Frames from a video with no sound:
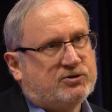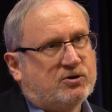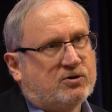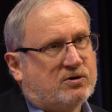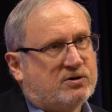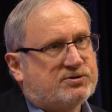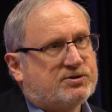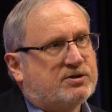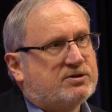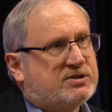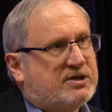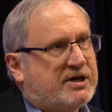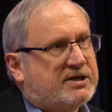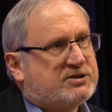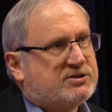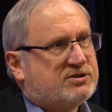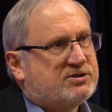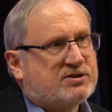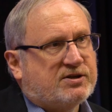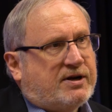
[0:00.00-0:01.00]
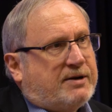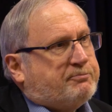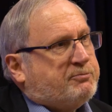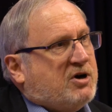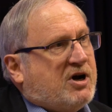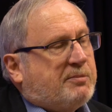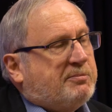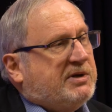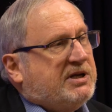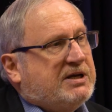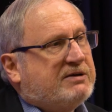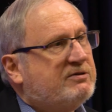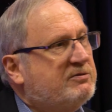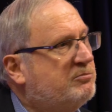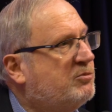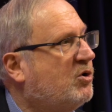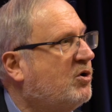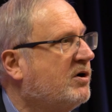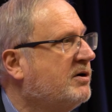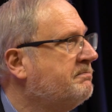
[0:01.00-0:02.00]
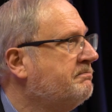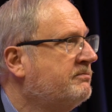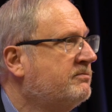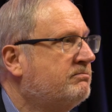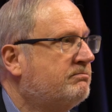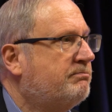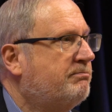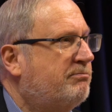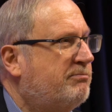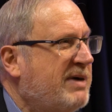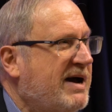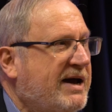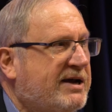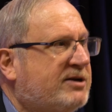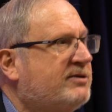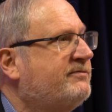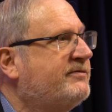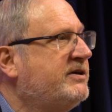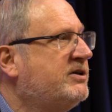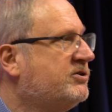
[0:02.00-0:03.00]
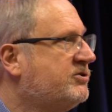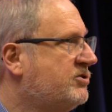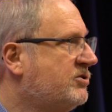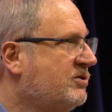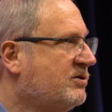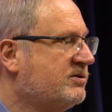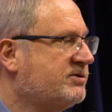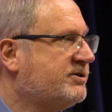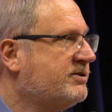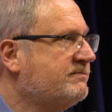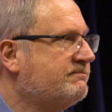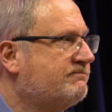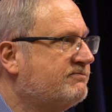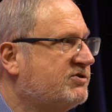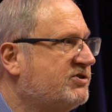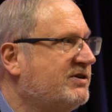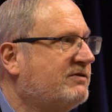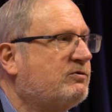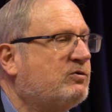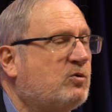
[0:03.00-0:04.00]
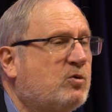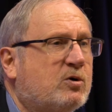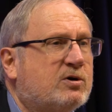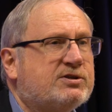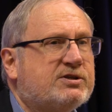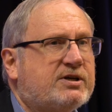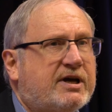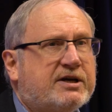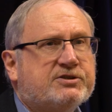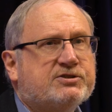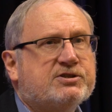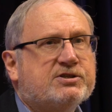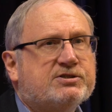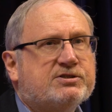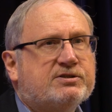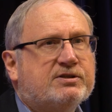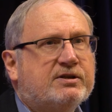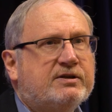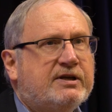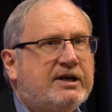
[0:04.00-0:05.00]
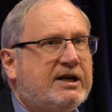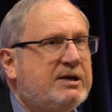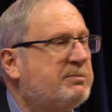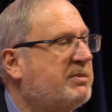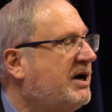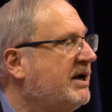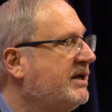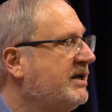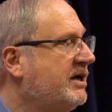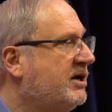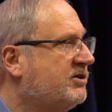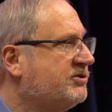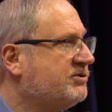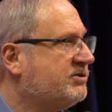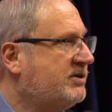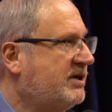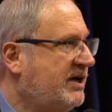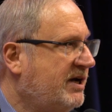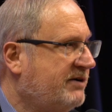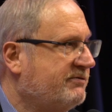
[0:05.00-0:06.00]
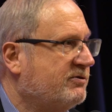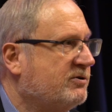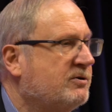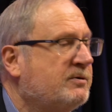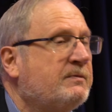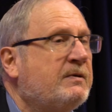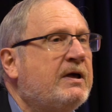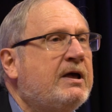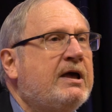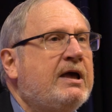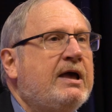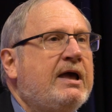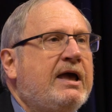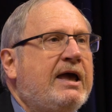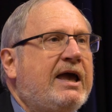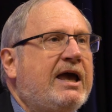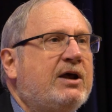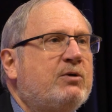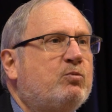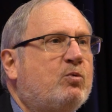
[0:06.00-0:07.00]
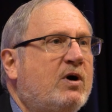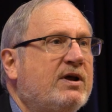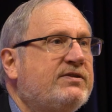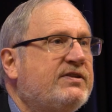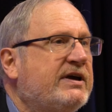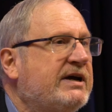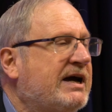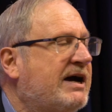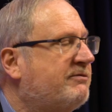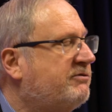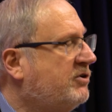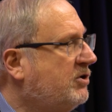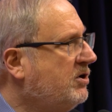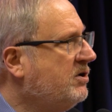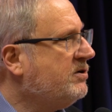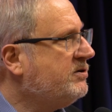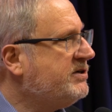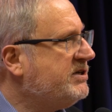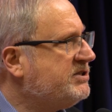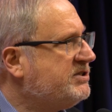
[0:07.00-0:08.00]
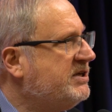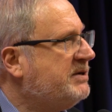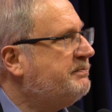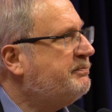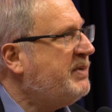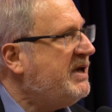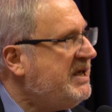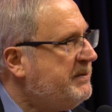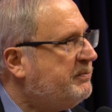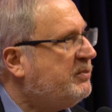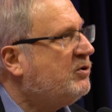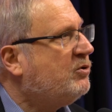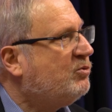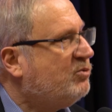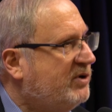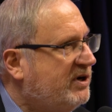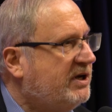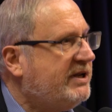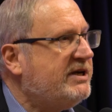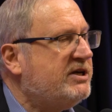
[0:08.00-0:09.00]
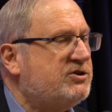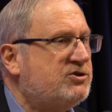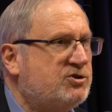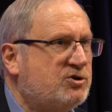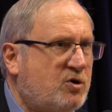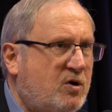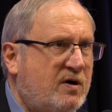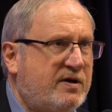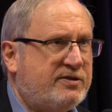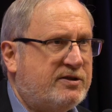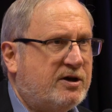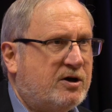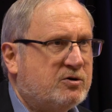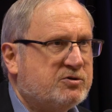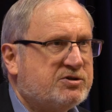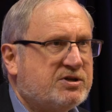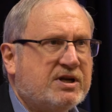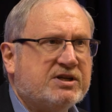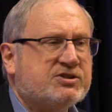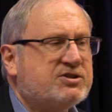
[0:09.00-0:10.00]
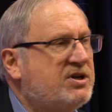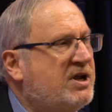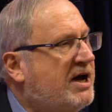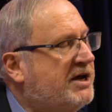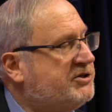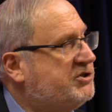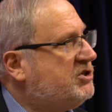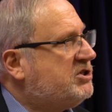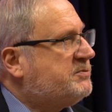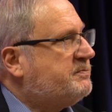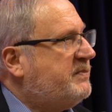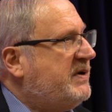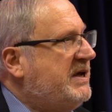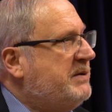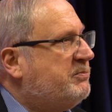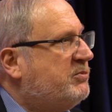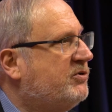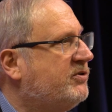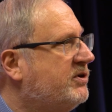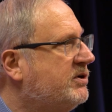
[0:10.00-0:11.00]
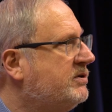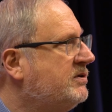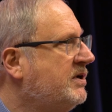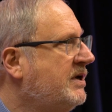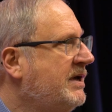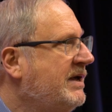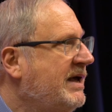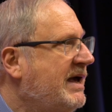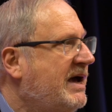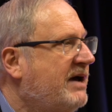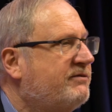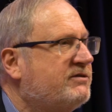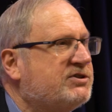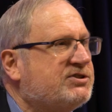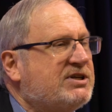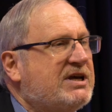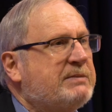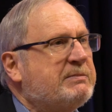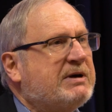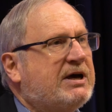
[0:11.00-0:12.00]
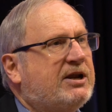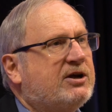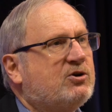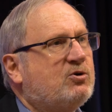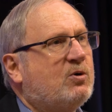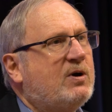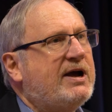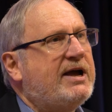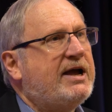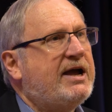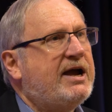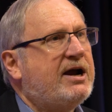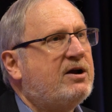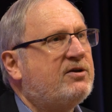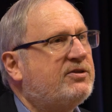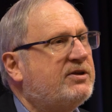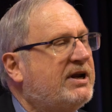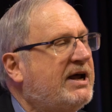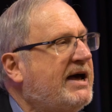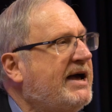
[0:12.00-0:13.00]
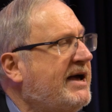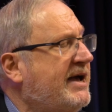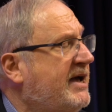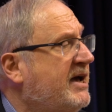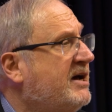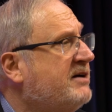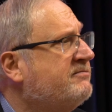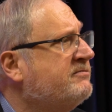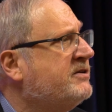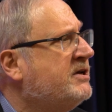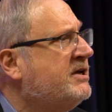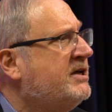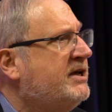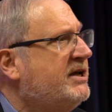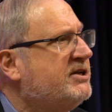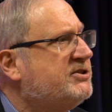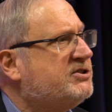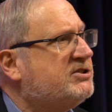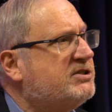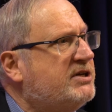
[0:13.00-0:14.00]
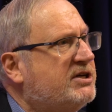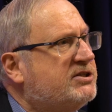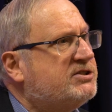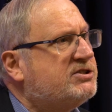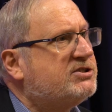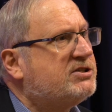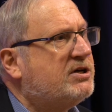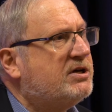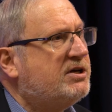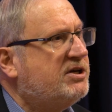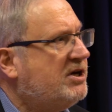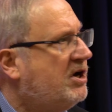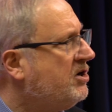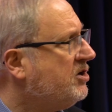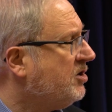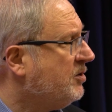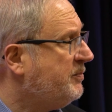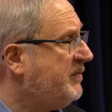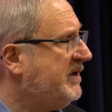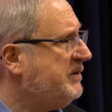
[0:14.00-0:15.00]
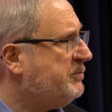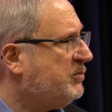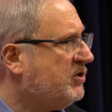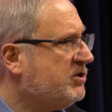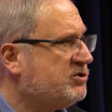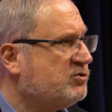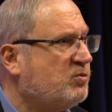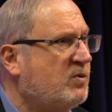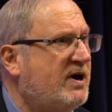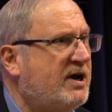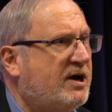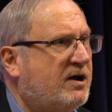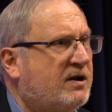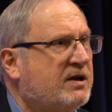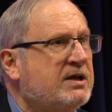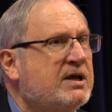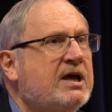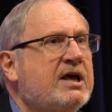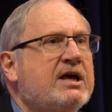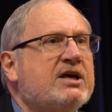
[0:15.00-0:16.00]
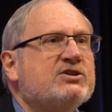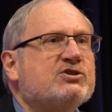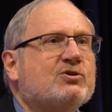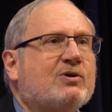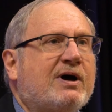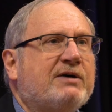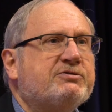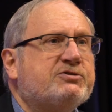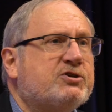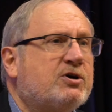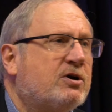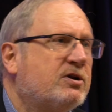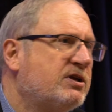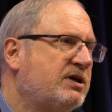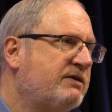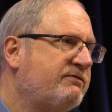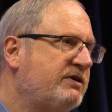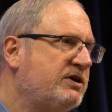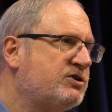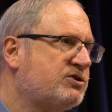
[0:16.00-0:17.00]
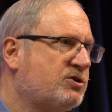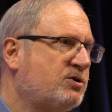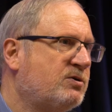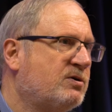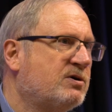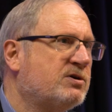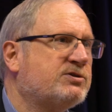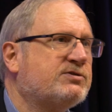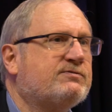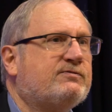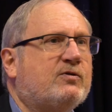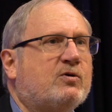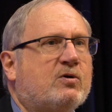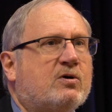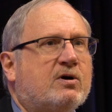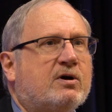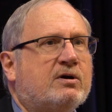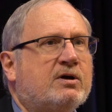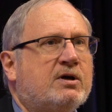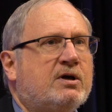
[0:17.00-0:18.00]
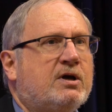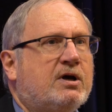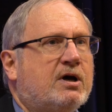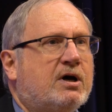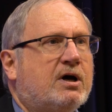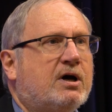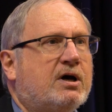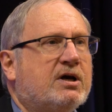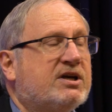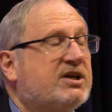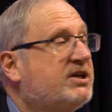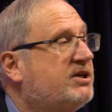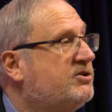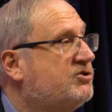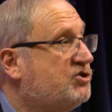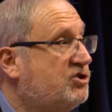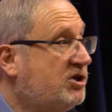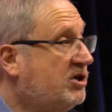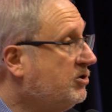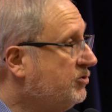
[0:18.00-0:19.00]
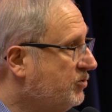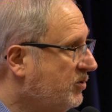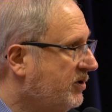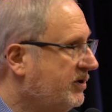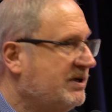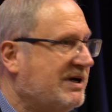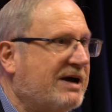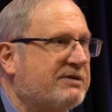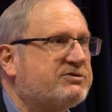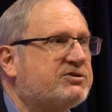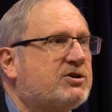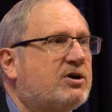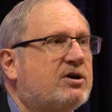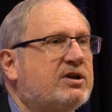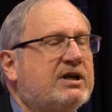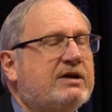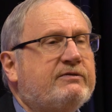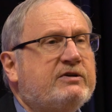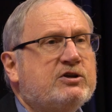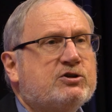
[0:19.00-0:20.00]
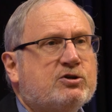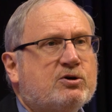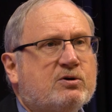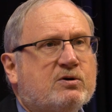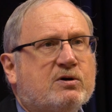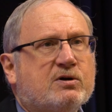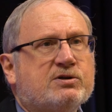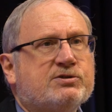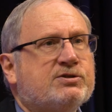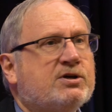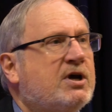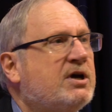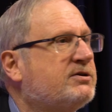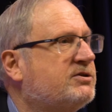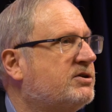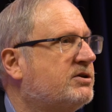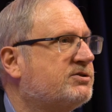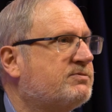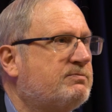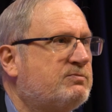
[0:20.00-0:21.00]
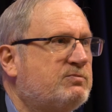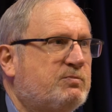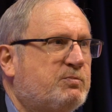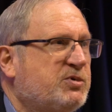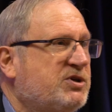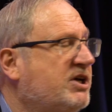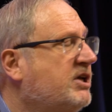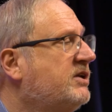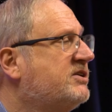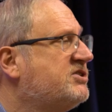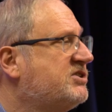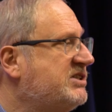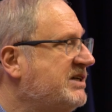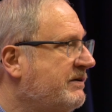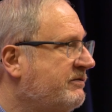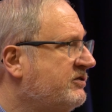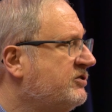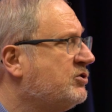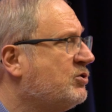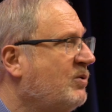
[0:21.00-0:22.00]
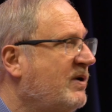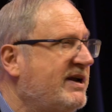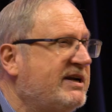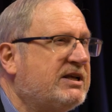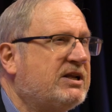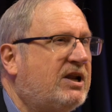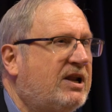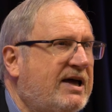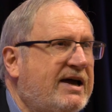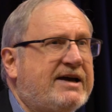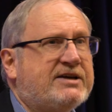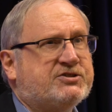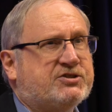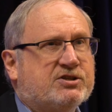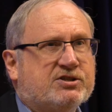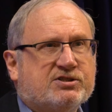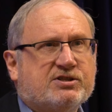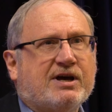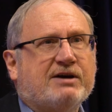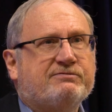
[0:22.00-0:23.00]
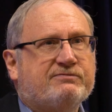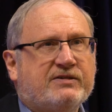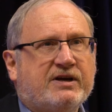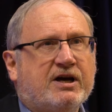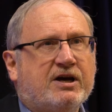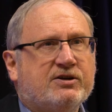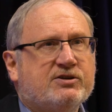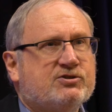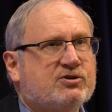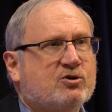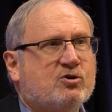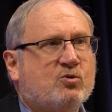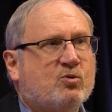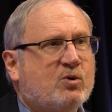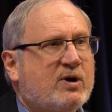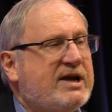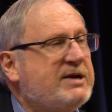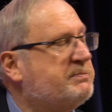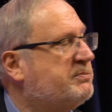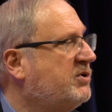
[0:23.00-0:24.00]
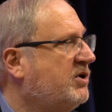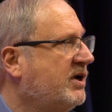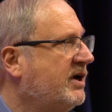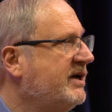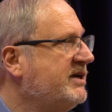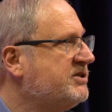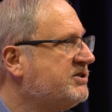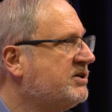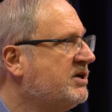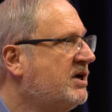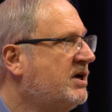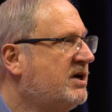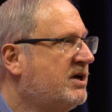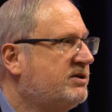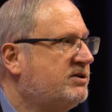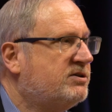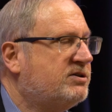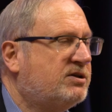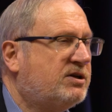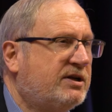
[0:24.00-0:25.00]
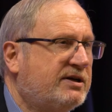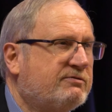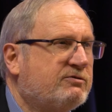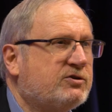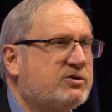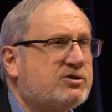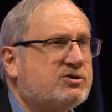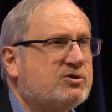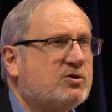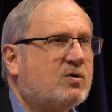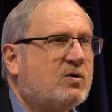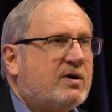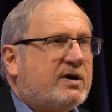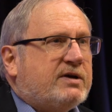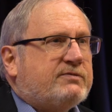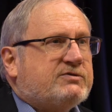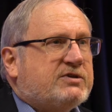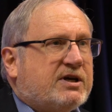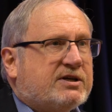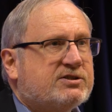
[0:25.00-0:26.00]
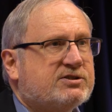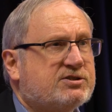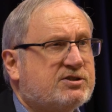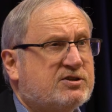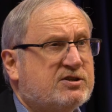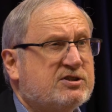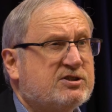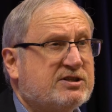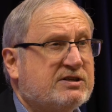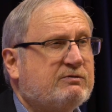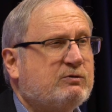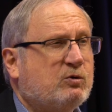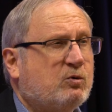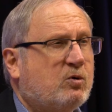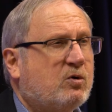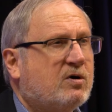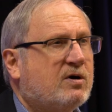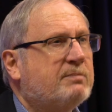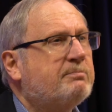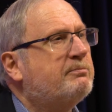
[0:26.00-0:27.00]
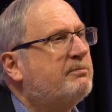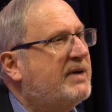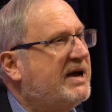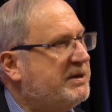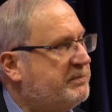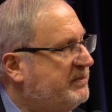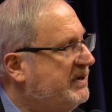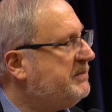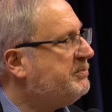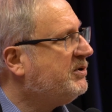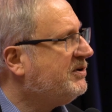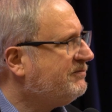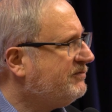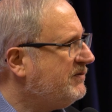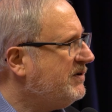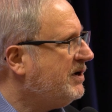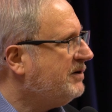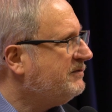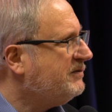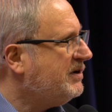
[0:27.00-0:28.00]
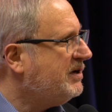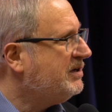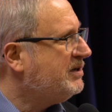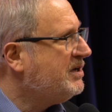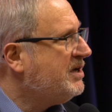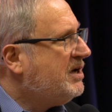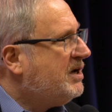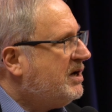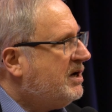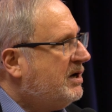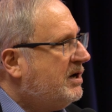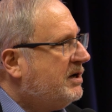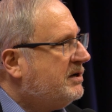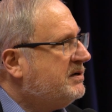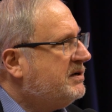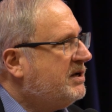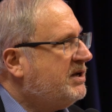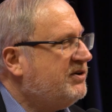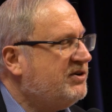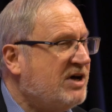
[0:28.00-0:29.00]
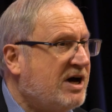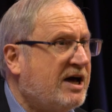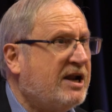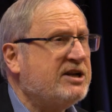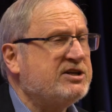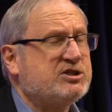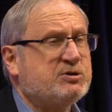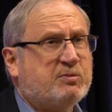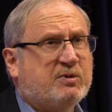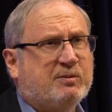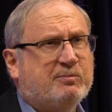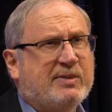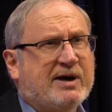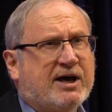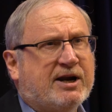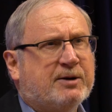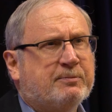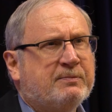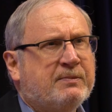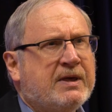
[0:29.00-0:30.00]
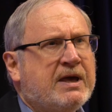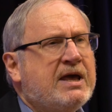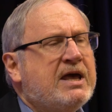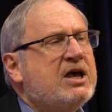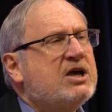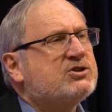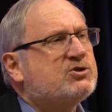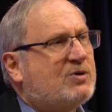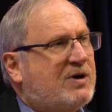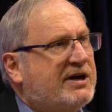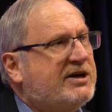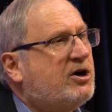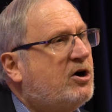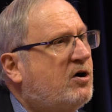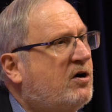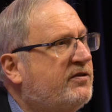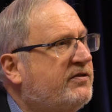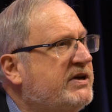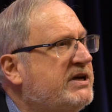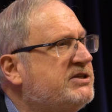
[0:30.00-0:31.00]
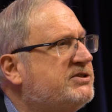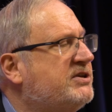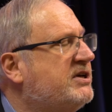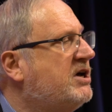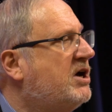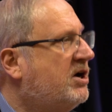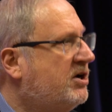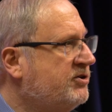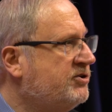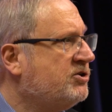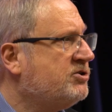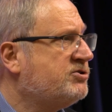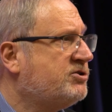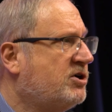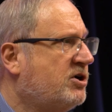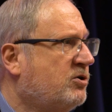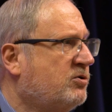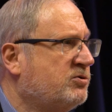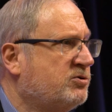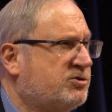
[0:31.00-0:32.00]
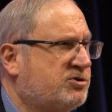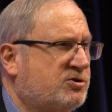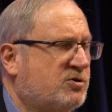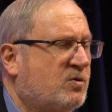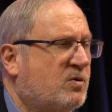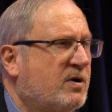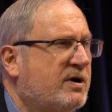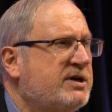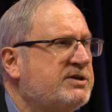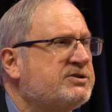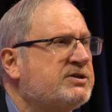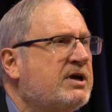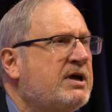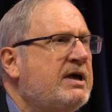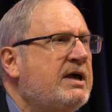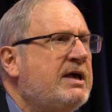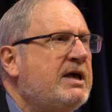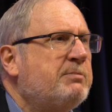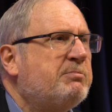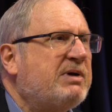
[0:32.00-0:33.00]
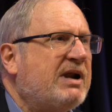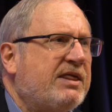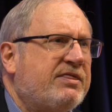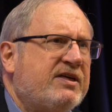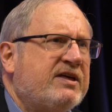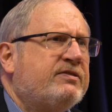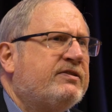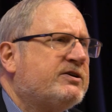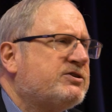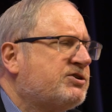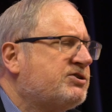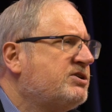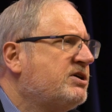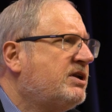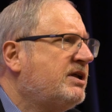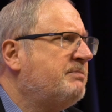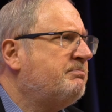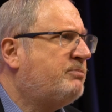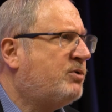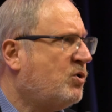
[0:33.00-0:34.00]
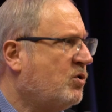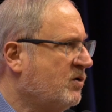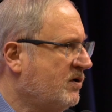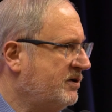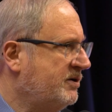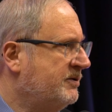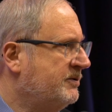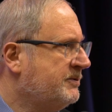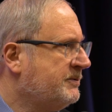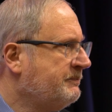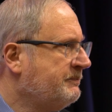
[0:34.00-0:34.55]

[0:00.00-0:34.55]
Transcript: tours in Texas. And I've probably given more battlefield tours in Civil War Texas than anybody else ever. And one thing I've learned is that people really enjoy those. And it's not just people that have the same kind of gray hair that I have. It's younger people as well. So I've started giving tours for children. I've started giving tours to particularly 7th grade classes. I've found is a great place to deliver the story of Texas, the Civil War, make people knowledgeable about them. So I call these the undertold stories, but I think they're still important.